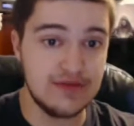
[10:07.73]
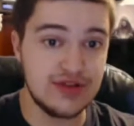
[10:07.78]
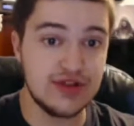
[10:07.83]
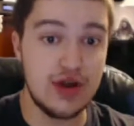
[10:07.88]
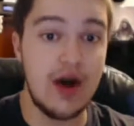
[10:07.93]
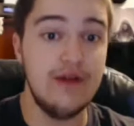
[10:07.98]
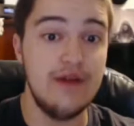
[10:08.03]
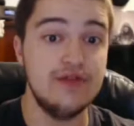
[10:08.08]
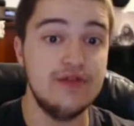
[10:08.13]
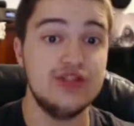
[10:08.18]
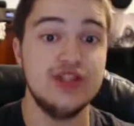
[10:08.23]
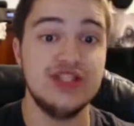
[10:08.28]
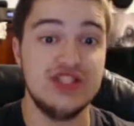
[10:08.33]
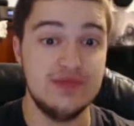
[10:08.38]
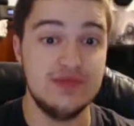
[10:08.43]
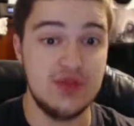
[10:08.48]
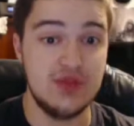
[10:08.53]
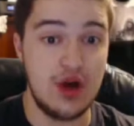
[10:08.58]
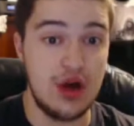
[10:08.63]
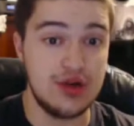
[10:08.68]
So obviously
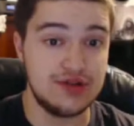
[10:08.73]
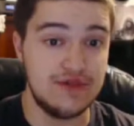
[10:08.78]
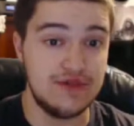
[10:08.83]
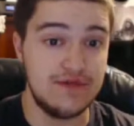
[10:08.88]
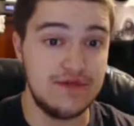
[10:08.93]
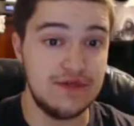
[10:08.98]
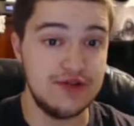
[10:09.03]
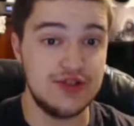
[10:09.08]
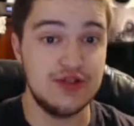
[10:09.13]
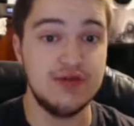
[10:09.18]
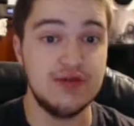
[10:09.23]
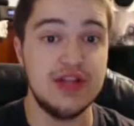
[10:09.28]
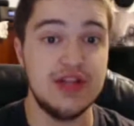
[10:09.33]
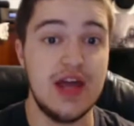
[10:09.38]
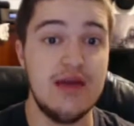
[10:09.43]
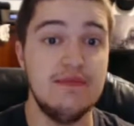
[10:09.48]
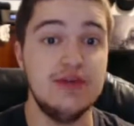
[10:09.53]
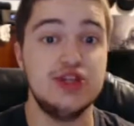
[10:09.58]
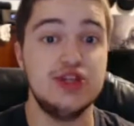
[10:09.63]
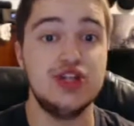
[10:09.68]
some controversy with
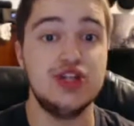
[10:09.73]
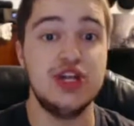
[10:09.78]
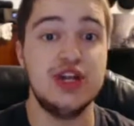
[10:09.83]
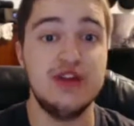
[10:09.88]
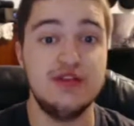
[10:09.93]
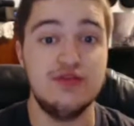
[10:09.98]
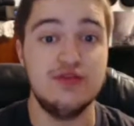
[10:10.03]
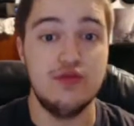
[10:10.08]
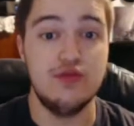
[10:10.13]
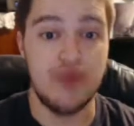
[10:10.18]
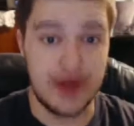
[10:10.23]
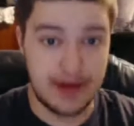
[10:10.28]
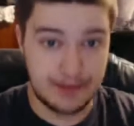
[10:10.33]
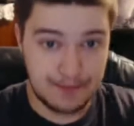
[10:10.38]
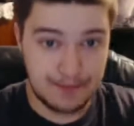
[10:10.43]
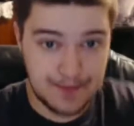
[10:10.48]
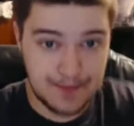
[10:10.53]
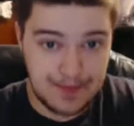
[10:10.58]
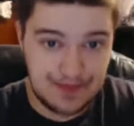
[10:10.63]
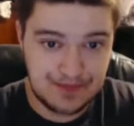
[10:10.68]
Emma cheating to
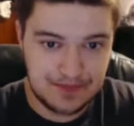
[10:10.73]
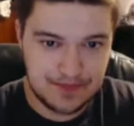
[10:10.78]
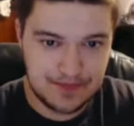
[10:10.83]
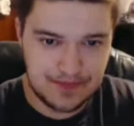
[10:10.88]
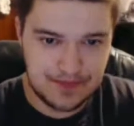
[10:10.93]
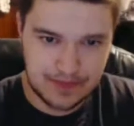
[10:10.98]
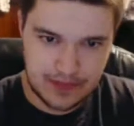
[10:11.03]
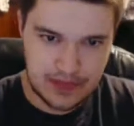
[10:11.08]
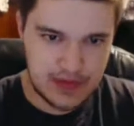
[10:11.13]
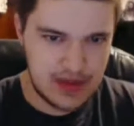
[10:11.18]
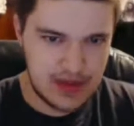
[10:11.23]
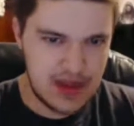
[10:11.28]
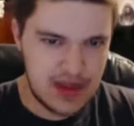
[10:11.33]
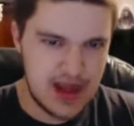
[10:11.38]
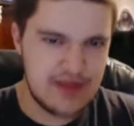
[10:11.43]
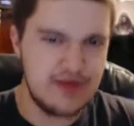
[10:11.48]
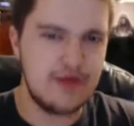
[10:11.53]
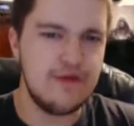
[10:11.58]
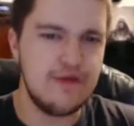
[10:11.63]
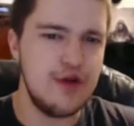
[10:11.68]
win.
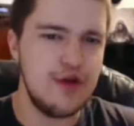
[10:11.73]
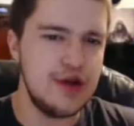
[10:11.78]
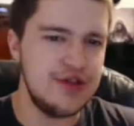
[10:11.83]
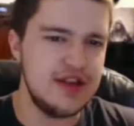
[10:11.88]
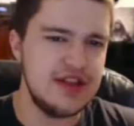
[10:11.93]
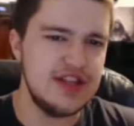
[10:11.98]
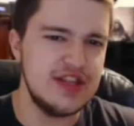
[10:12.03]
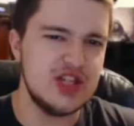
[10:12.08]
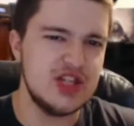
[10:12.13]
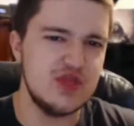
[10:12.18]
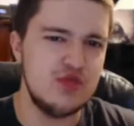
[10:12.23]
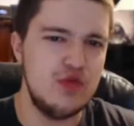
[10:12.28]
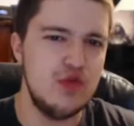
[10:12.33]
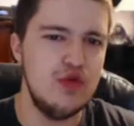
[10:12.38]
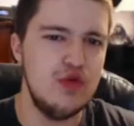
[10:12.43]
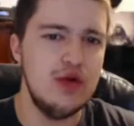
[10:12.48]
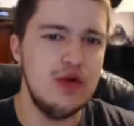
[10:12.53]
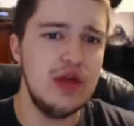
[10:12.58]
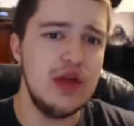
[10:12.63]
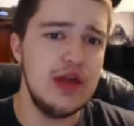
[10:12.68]
And therefore, I think this
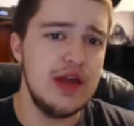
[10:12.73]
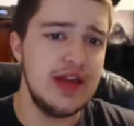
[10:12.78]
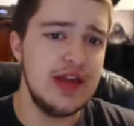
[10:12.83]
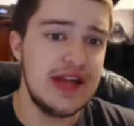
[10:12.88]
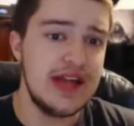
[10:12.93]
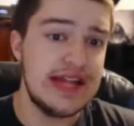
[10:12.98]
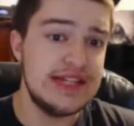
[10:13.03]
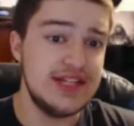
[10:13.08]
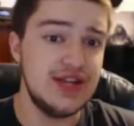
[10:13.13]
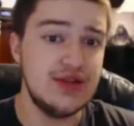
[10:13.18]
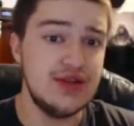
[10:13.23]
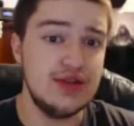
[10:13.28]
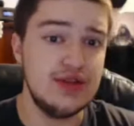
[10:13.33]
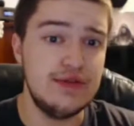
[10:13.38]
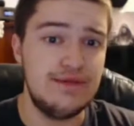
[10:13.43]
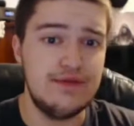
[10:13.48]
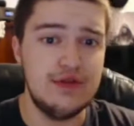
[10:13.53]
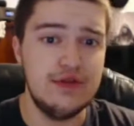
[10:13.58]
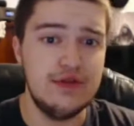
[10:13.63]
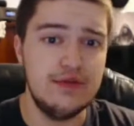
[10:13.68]
will continue
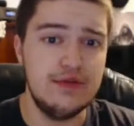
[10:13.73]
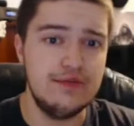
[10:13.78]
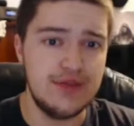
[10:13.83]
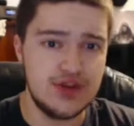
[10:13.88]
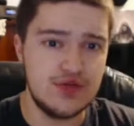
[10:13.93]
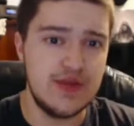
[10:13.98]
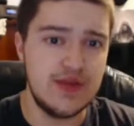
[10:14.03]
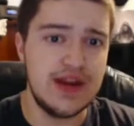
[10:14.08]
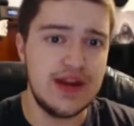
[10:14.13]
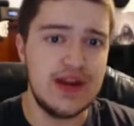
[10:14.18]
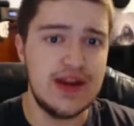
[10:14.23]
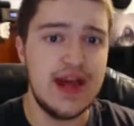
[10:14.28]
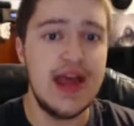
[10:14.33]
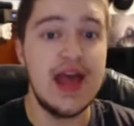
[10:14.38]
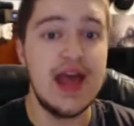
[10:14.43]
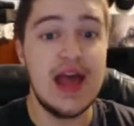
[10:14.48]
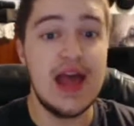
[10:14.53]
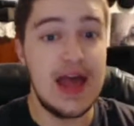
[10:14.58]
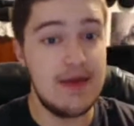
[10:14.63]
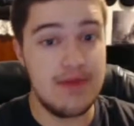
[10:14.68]
the feud between
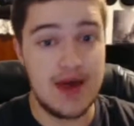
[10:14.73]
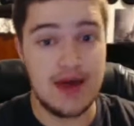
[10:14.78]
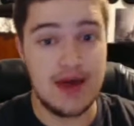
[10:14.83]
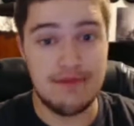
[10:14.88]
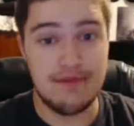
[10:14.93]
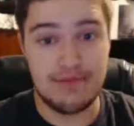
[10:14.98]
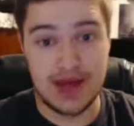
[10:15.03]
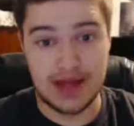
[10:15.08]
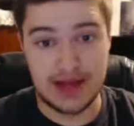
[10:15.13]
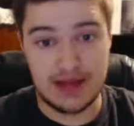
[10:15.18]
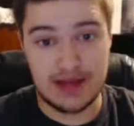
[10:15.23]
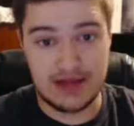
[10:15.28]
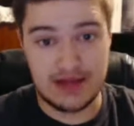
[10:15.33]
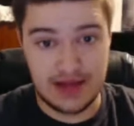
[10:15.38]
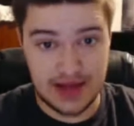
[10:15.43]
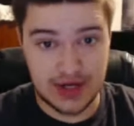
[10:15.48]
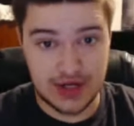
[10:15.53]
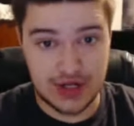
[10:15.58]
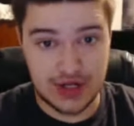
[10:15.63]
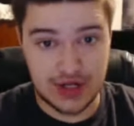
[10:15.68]
Emma and Becky
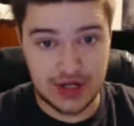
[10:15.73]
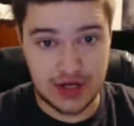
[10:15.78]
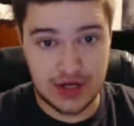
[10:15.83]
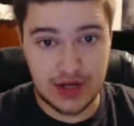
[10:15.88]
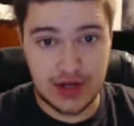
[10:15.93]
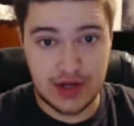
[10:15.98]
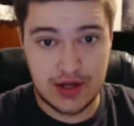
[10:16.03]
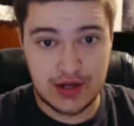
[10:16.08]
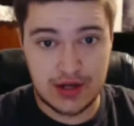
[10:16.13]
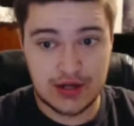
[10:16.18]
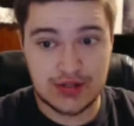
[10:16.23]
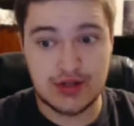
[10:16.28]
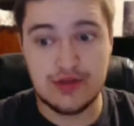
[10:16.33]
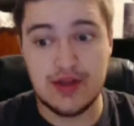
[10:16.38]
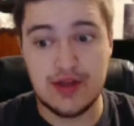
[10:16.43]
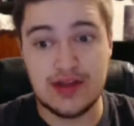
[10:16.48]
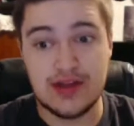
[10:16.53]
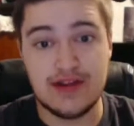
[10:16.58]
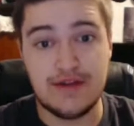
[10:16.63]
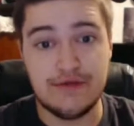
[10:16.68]
Lynch. So
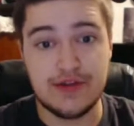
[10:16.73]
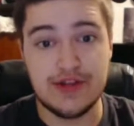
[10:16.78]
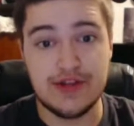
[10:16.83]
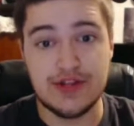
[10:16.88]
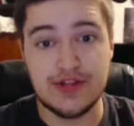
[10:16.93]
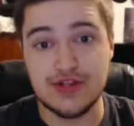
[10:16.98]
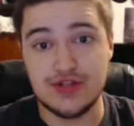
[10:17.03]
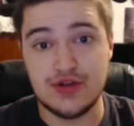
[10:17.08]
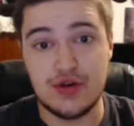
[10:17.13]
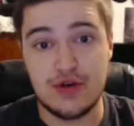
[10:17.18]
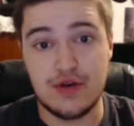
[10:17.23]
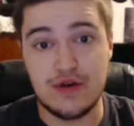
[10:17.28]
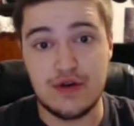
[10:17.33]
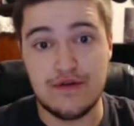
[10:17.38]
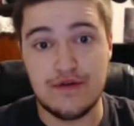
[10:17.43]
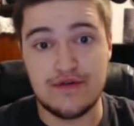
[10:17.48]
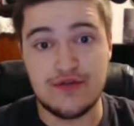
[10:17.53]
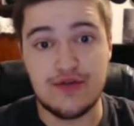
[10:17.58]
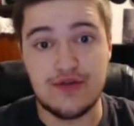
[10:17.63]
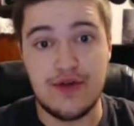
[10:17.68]
they definitely
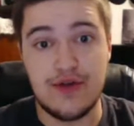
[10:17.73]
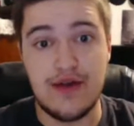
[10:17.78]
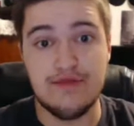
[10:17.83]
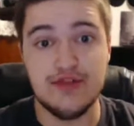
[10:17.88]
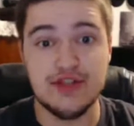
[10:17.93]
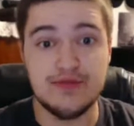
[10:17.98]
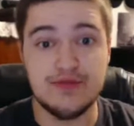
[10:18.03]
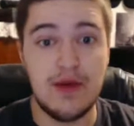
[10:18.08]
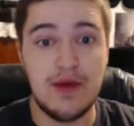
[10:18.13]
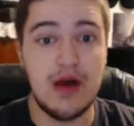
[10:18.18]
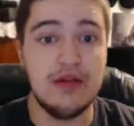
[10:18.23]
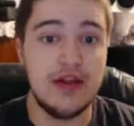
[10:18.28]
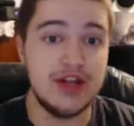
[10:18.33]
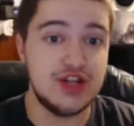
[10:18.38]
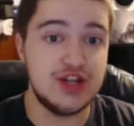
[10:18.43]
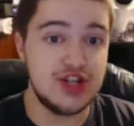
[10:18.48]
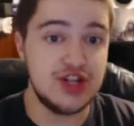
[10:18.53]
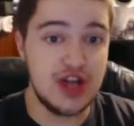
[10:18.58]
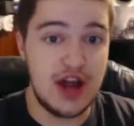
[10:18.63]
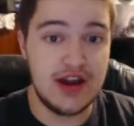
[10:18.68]
deserve to have the
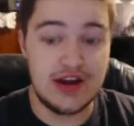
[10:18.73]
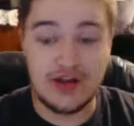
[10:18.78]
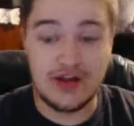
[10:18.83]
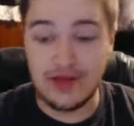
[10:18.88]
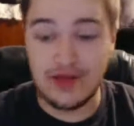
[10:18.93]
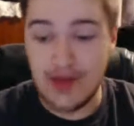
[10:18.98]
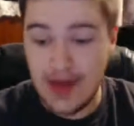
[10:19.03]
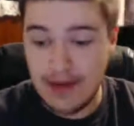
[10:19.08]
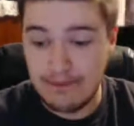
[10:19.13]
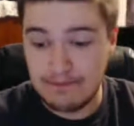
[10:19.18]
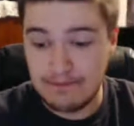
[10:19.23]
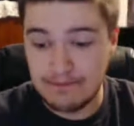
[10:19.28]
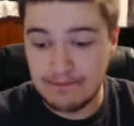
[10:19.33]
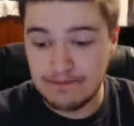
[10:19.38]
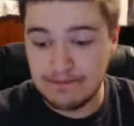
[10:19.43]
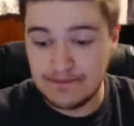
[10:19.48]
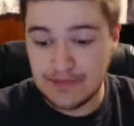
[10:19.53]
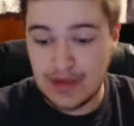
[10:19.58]
spotlight shine on them.